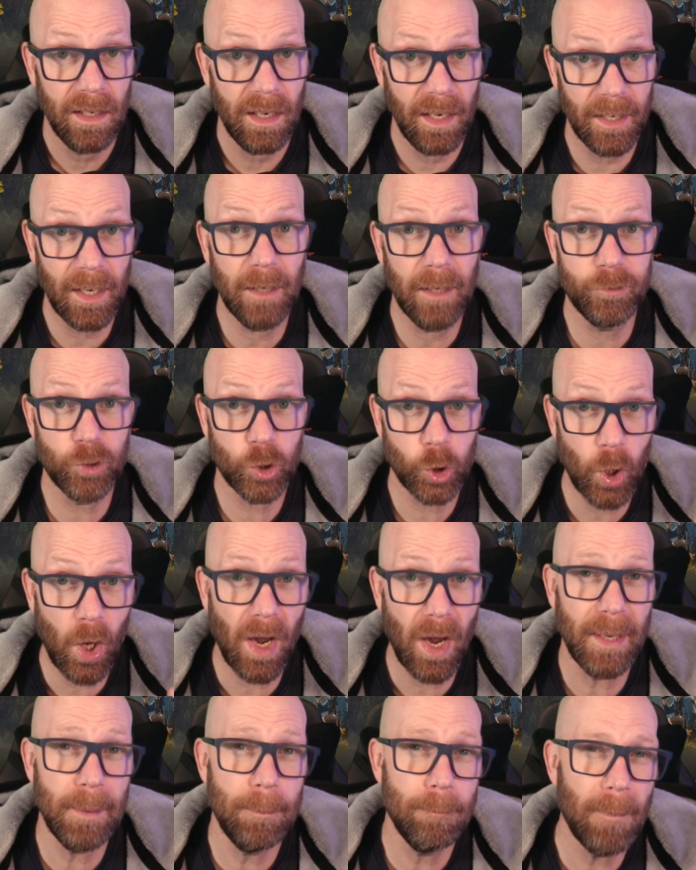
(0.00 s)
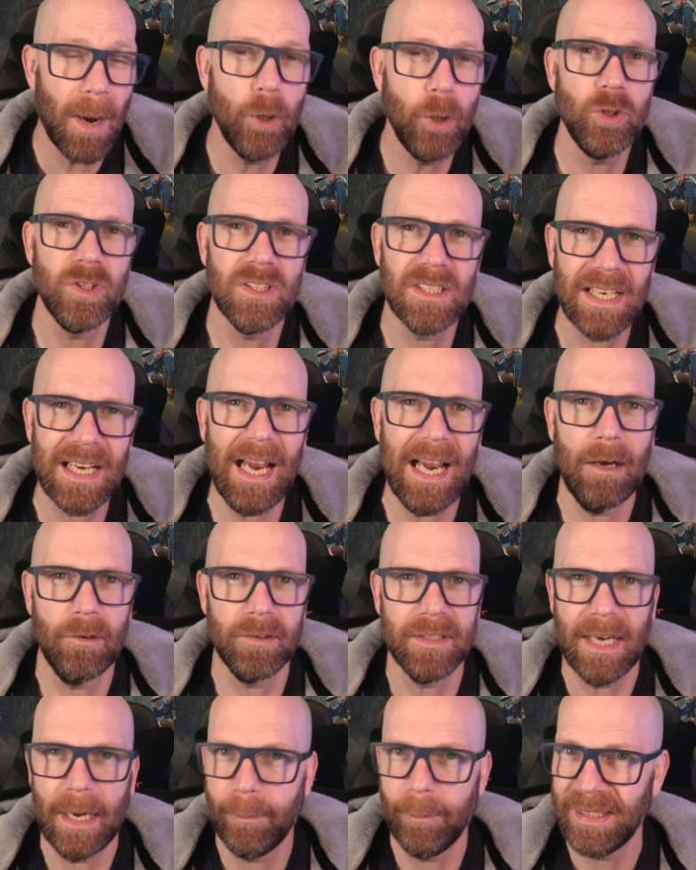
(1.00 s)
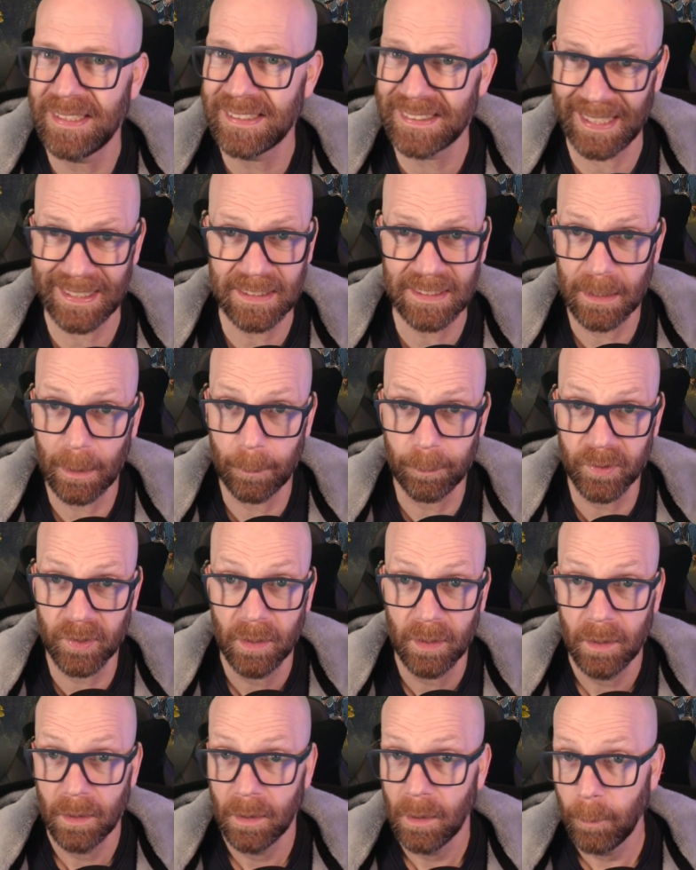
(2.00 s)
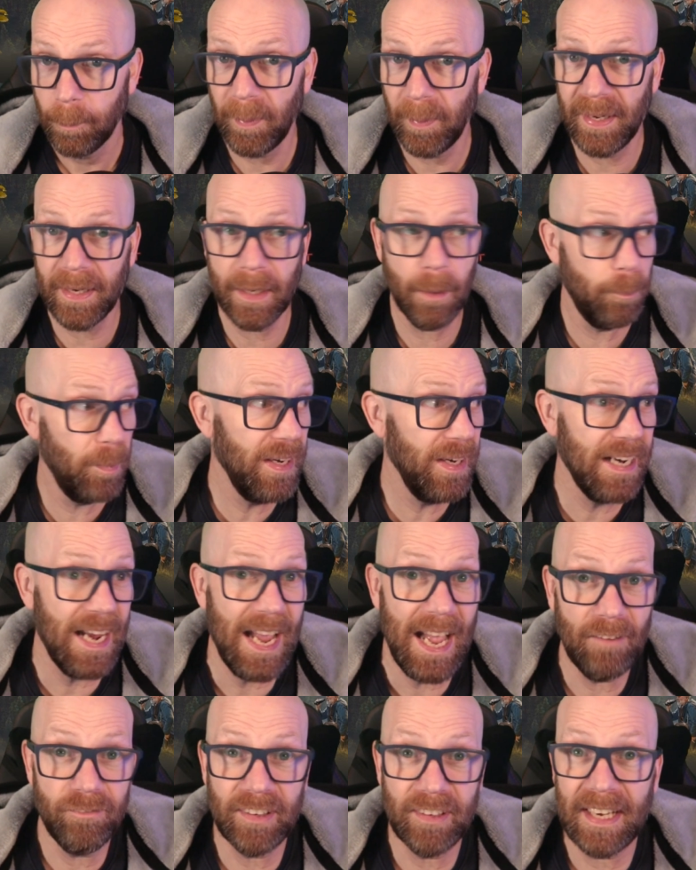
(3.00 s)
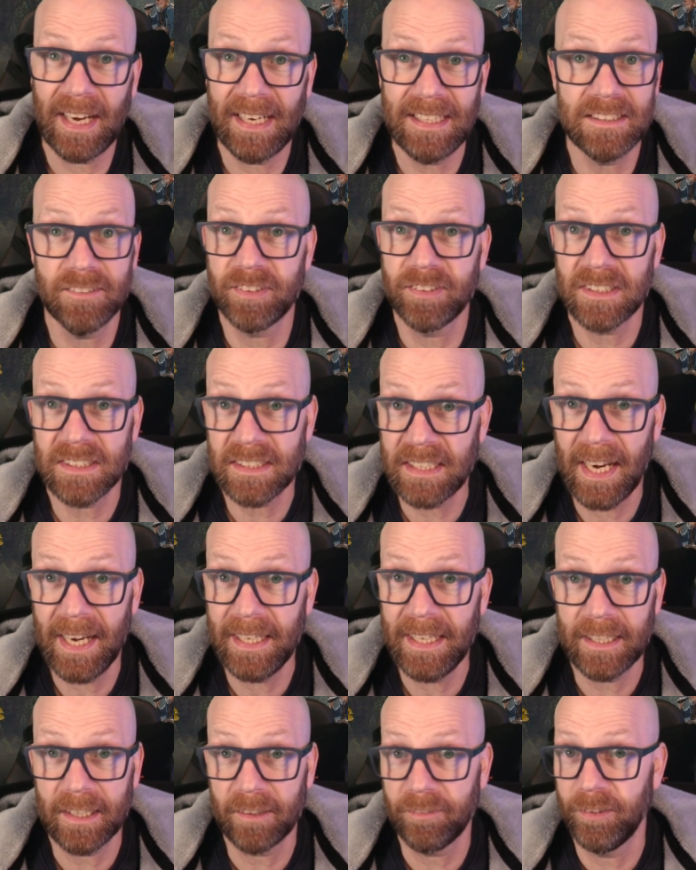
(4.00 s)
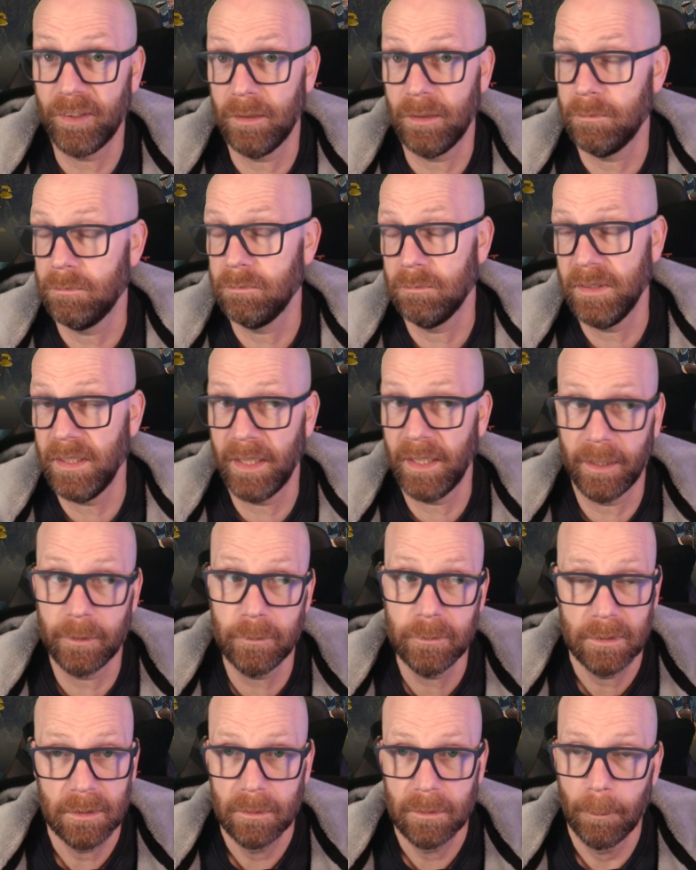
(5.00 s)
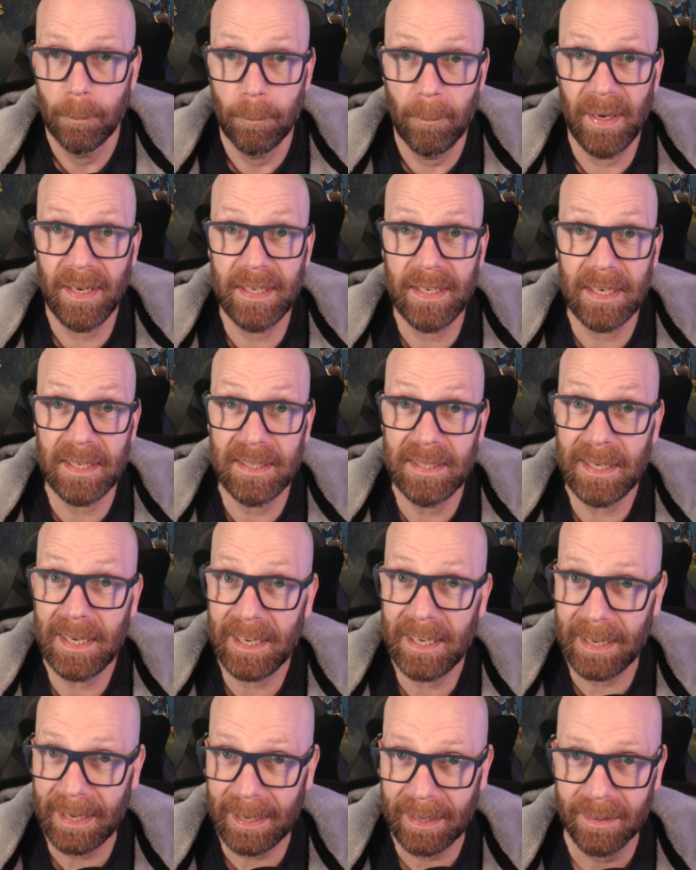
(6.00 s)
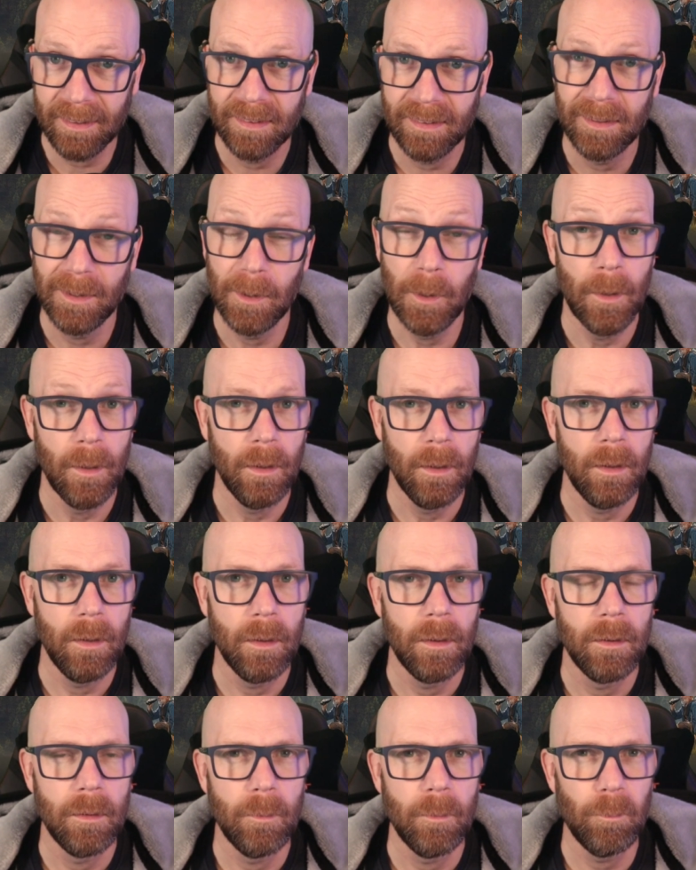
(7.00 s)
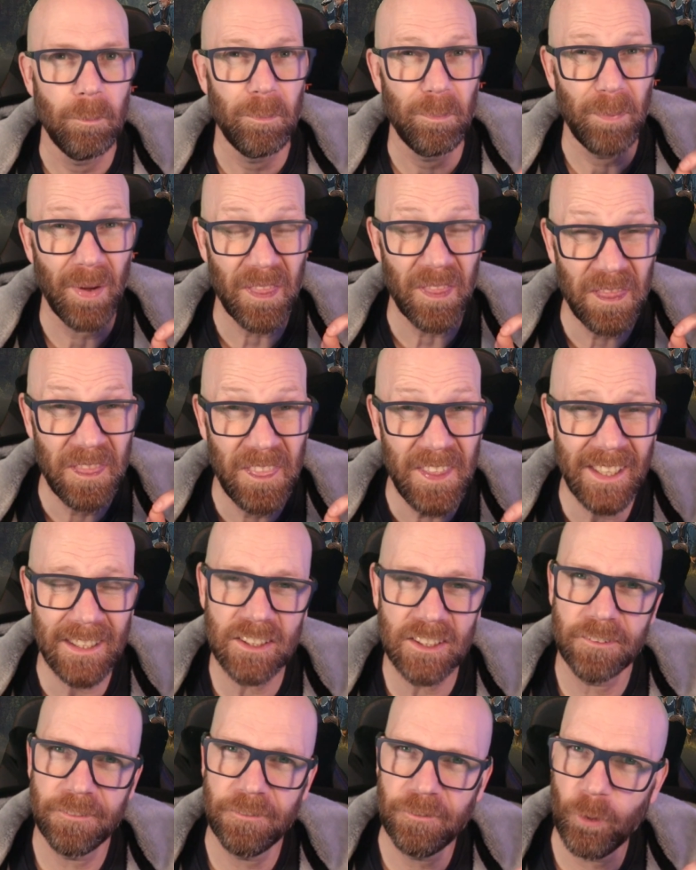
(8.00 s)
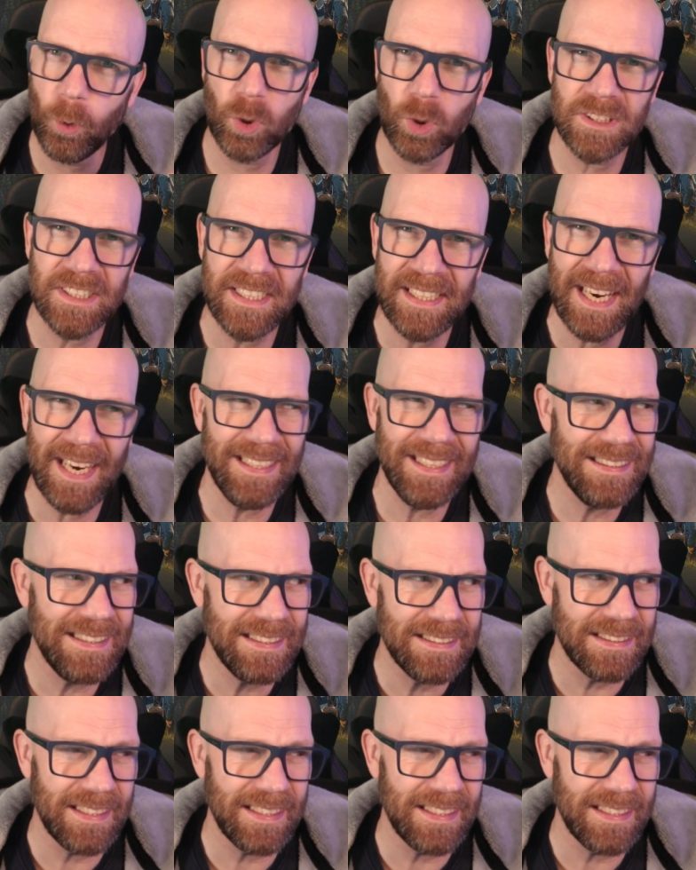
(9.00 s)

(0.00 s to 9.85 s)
And I've tried most cloud gaming setups, being a big advocate for Stadia for, you know, many a year. But this 4080